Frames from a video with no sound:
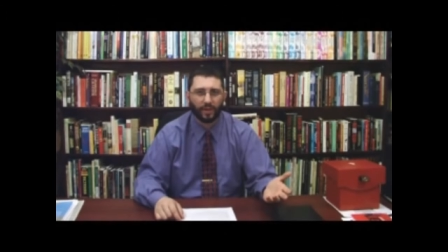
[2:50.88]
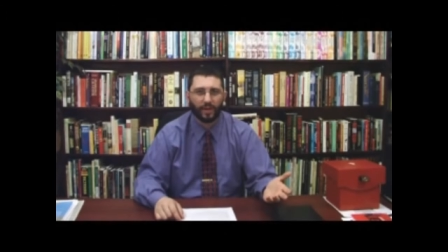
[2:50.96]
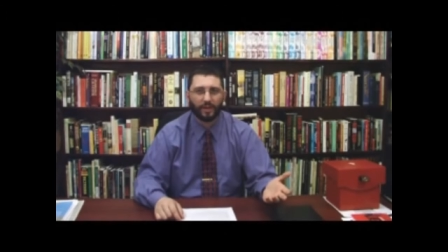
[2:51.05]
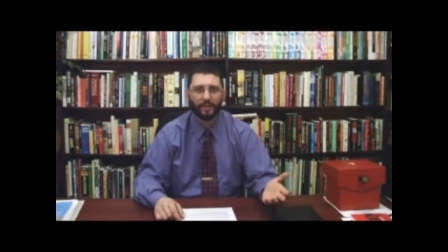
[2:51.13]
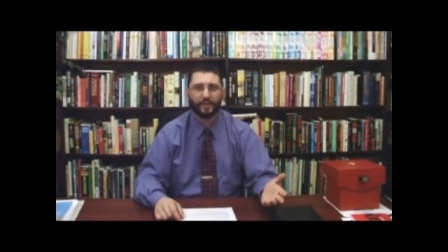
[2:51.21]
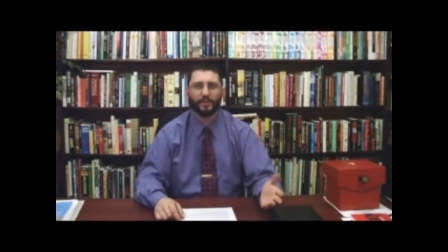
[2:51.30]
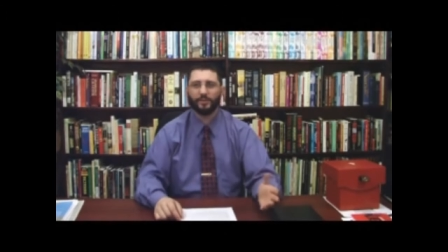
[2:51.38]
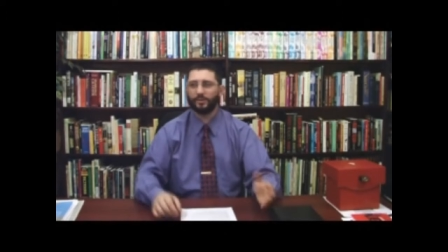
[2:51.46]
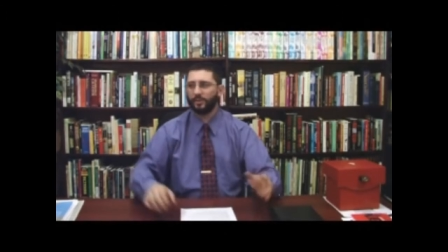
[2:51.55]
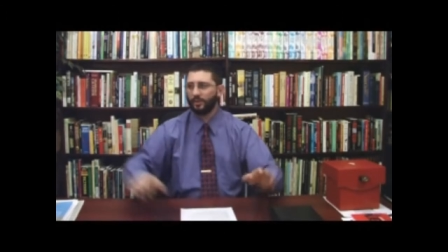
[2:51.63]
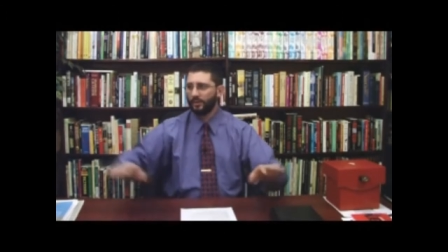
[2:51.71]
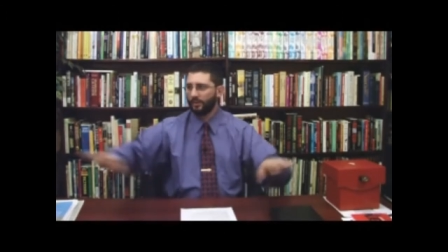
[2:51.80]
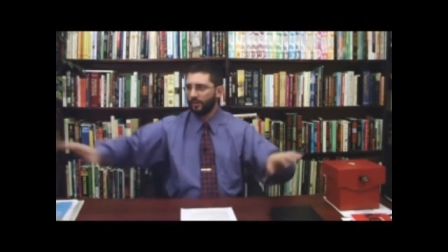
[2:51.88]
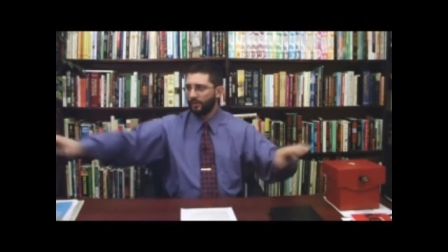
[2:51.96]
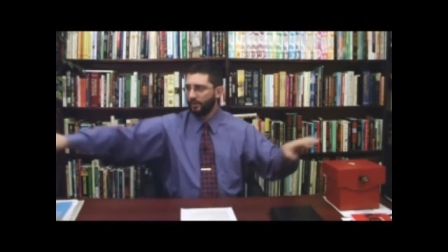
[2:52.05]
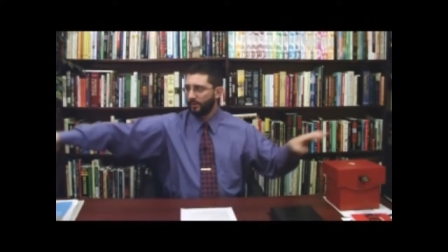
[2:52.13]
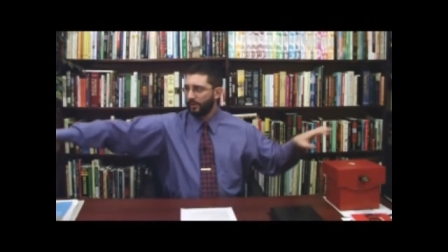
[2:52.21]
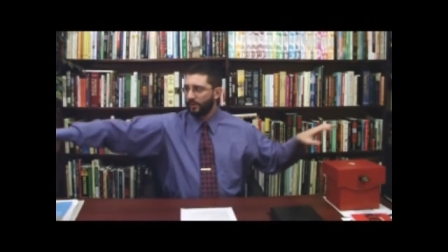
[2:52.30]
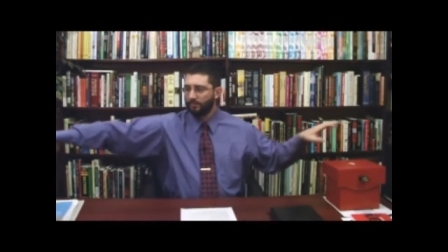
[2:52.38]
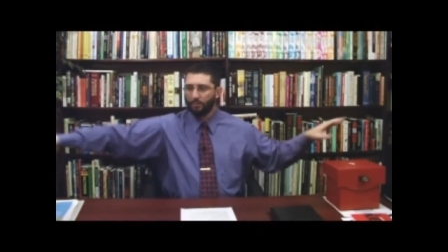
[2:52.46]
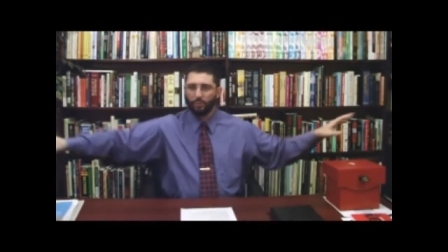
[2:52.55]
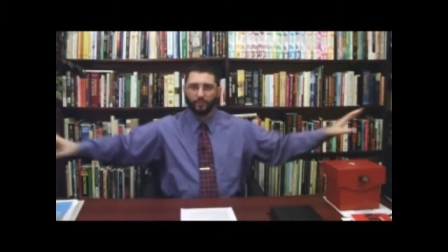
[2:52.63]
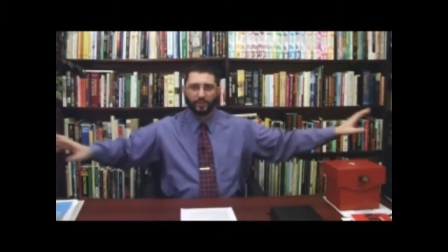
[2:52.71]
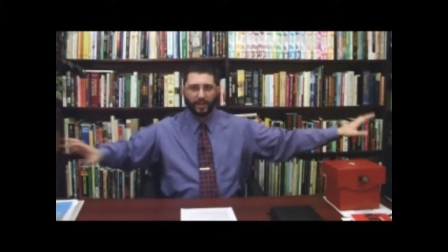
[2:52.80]
of God is, it
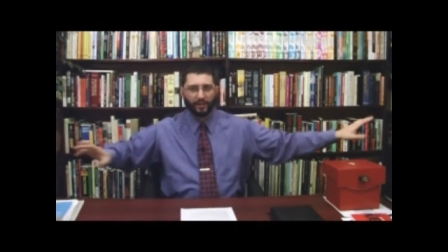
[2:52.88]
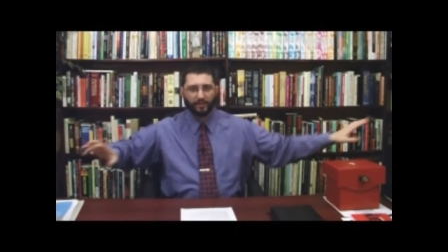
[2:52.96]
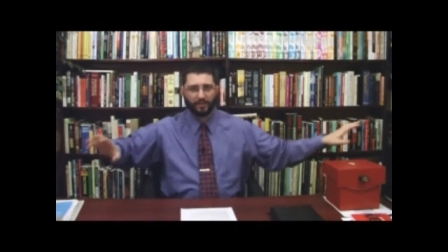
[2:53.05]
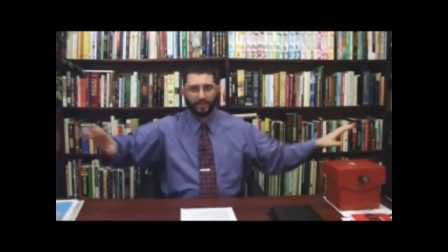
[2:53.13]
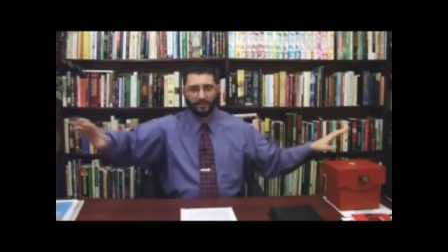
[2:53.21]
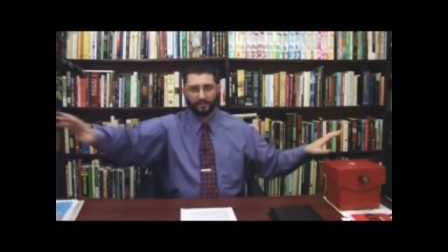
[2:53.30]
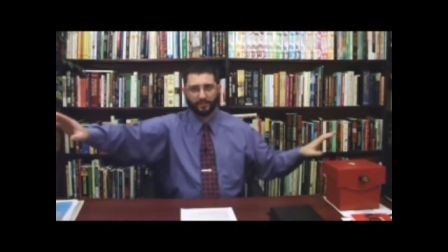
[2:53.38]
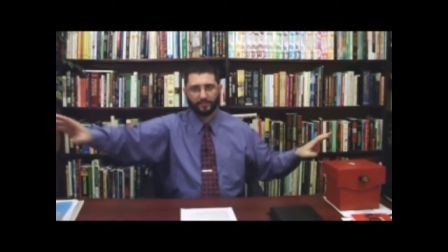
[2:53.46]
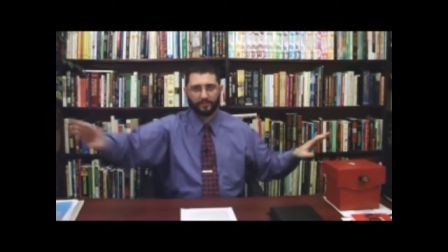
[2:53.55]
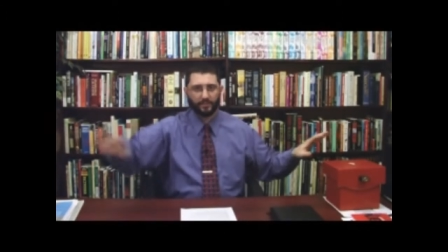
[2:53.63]
moves out then.